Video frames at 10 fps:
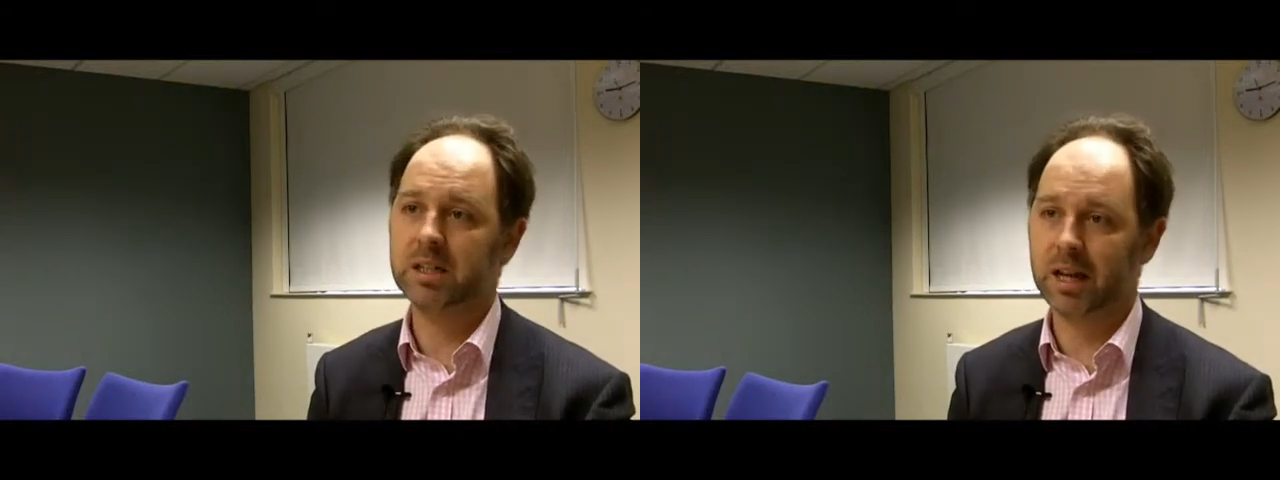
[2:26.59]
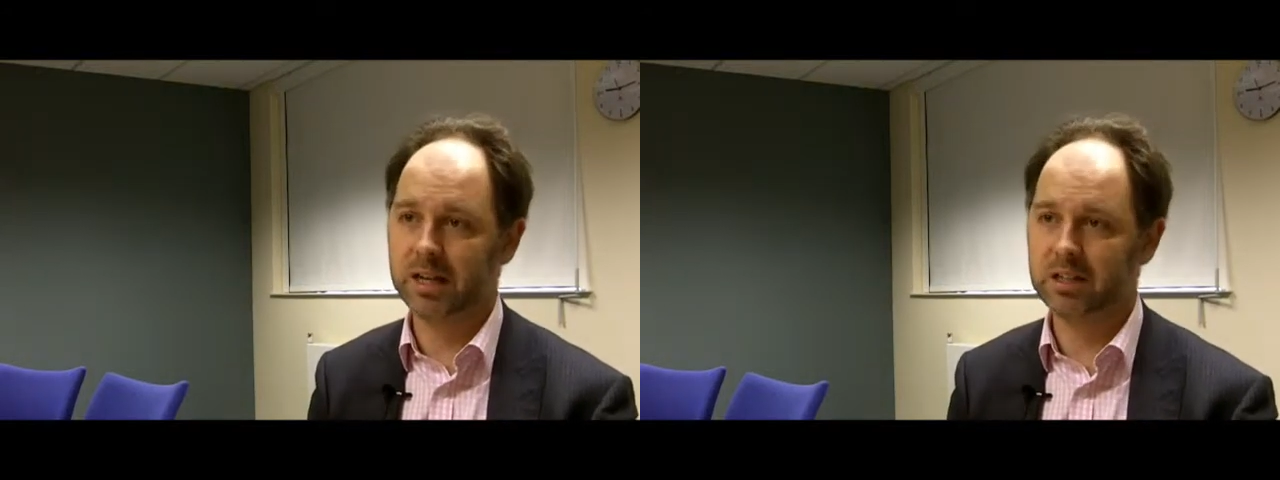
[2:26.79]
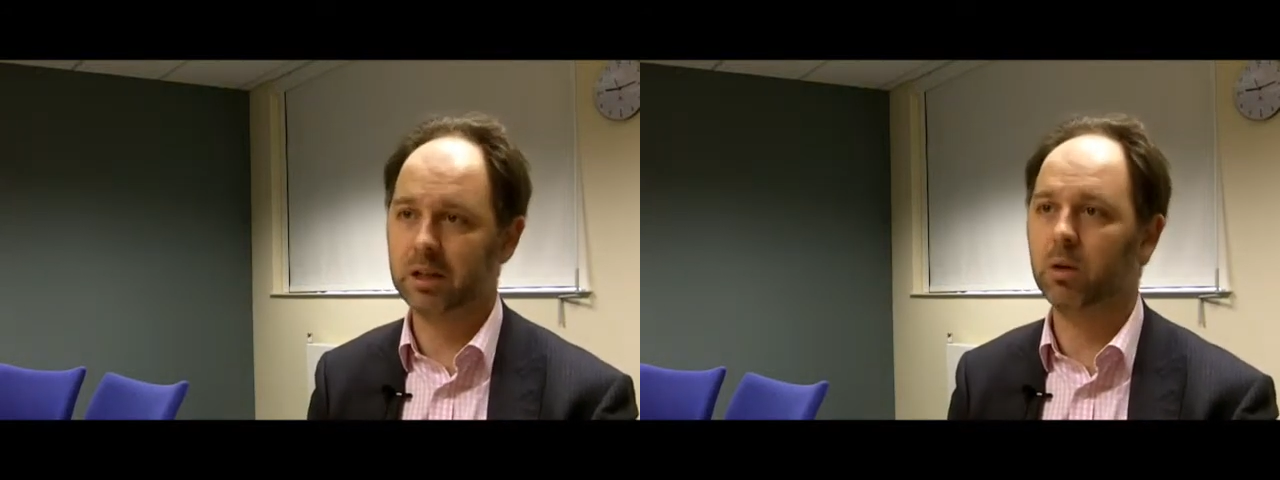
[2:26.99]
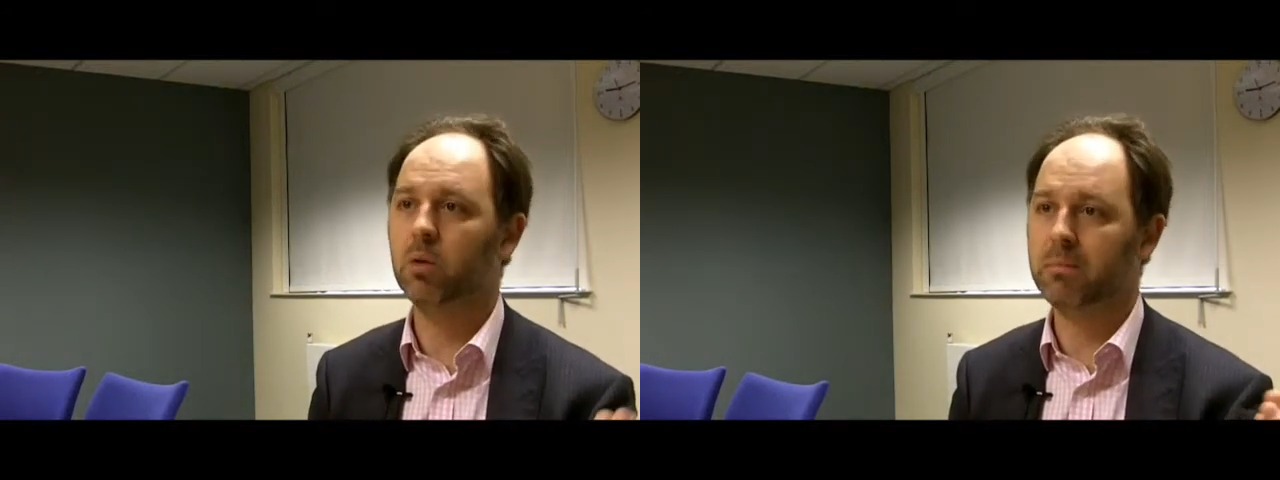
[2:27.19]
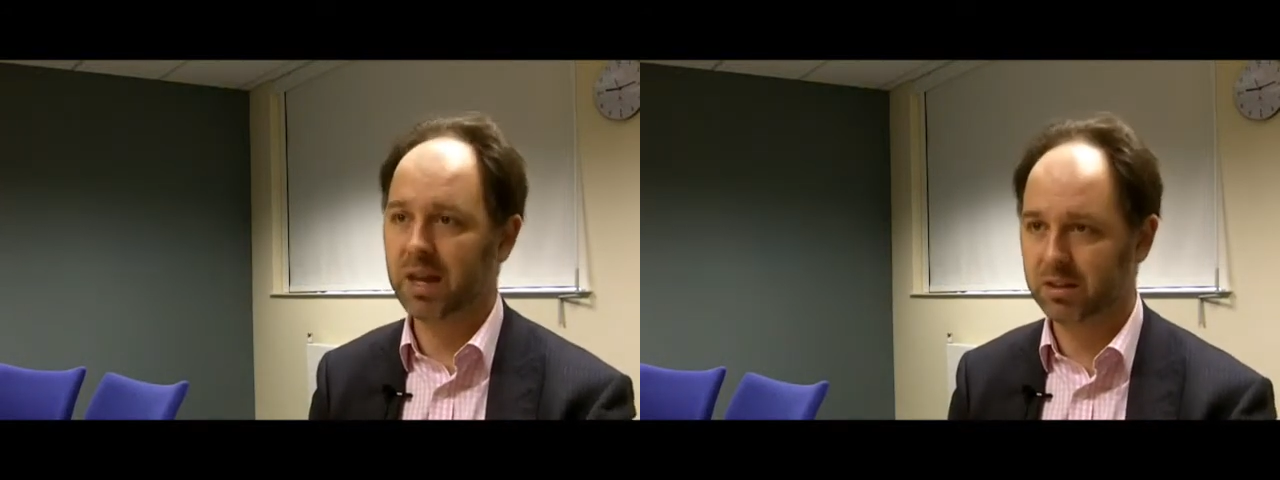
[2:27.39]
data
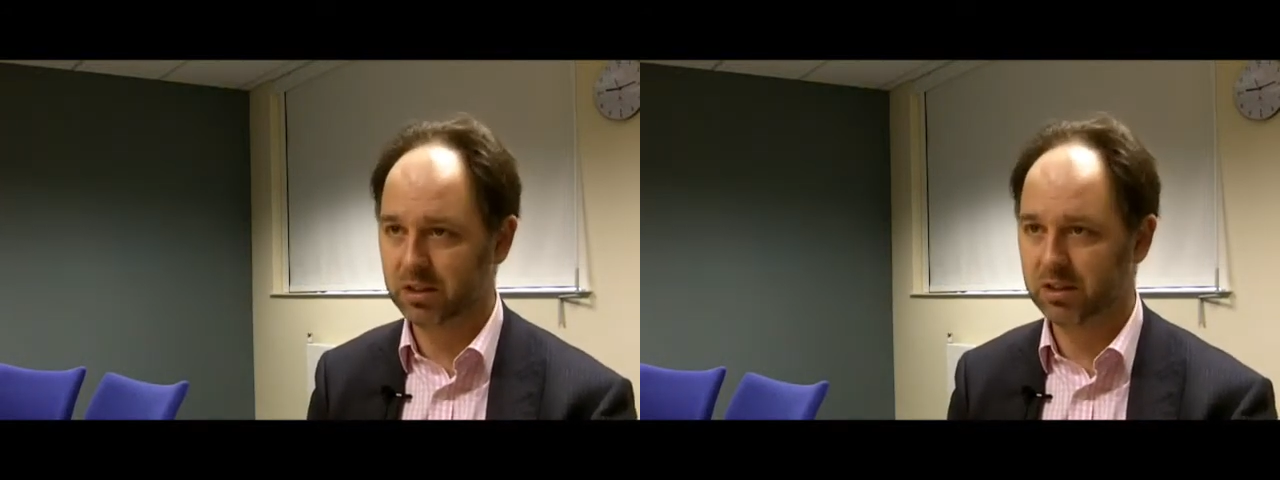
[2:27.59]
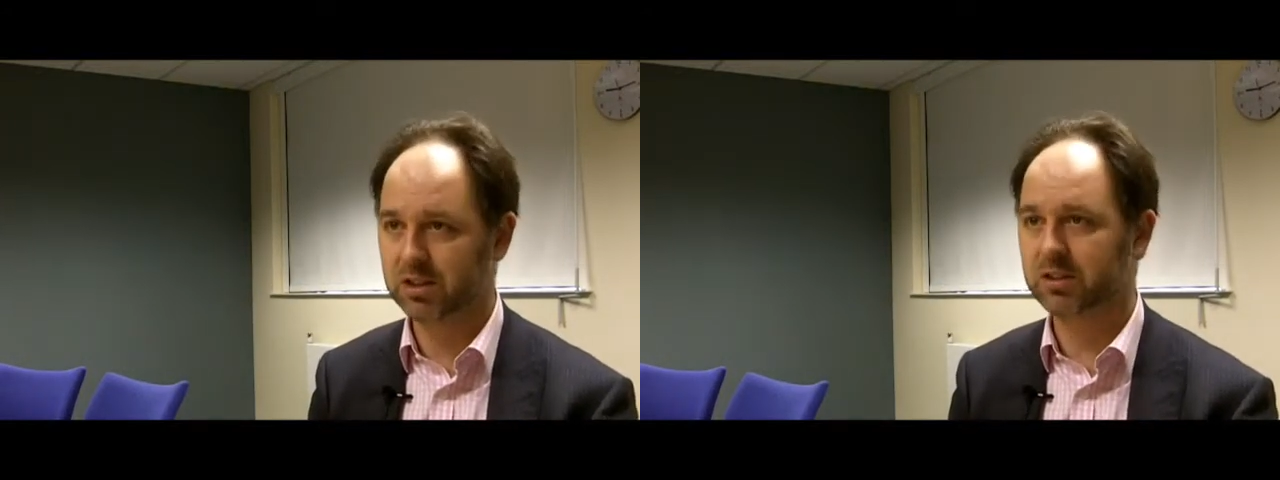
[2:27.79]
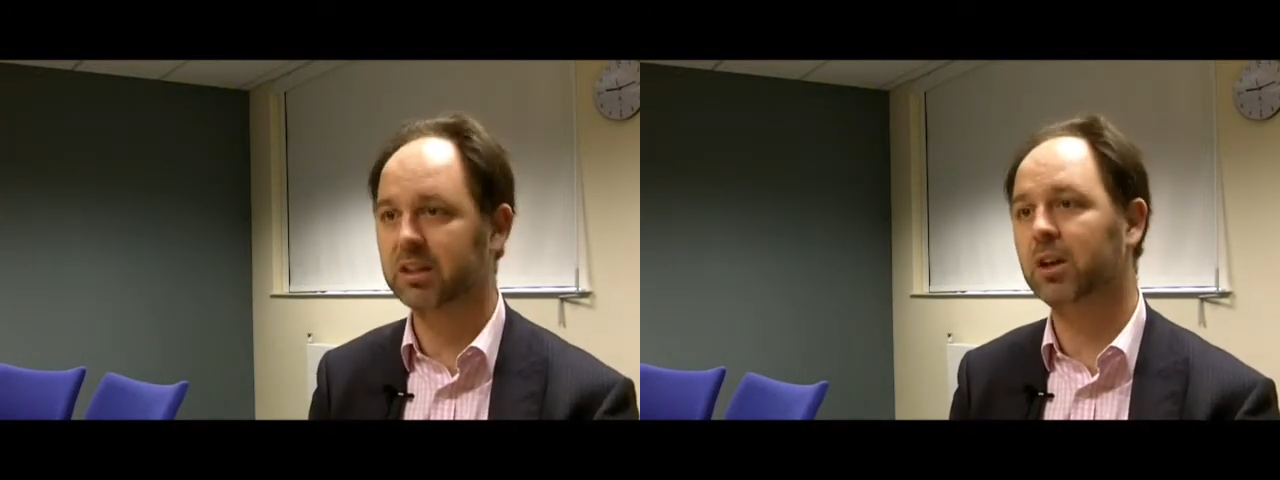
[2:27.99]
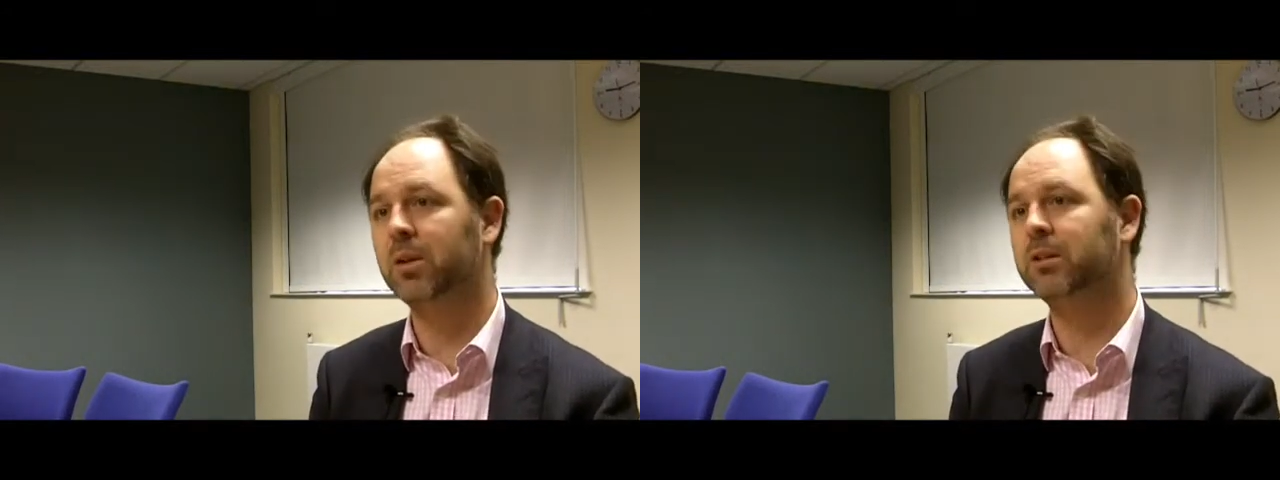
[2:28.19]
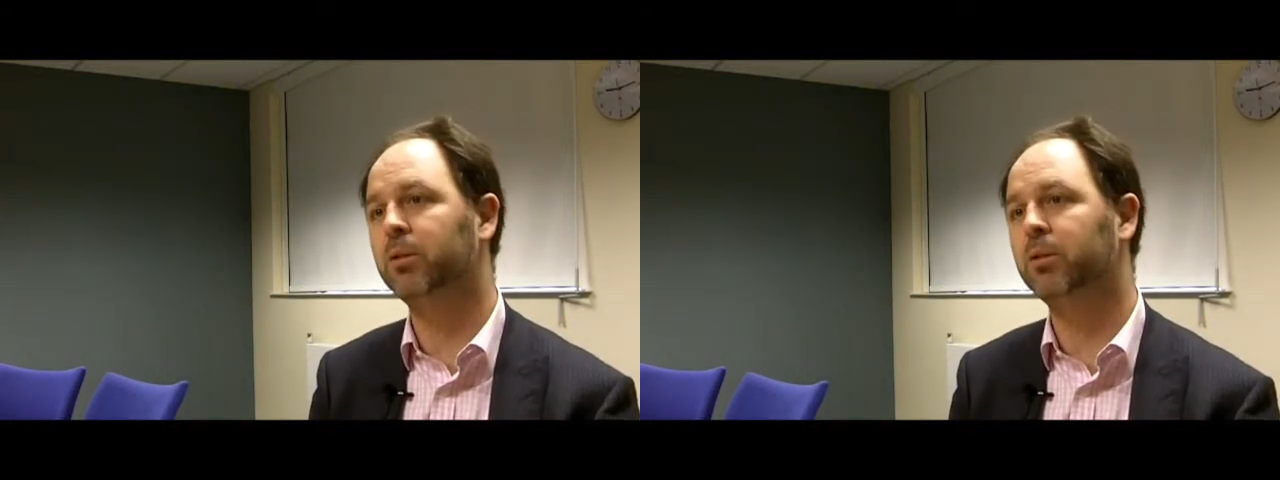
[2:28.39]
or methods that there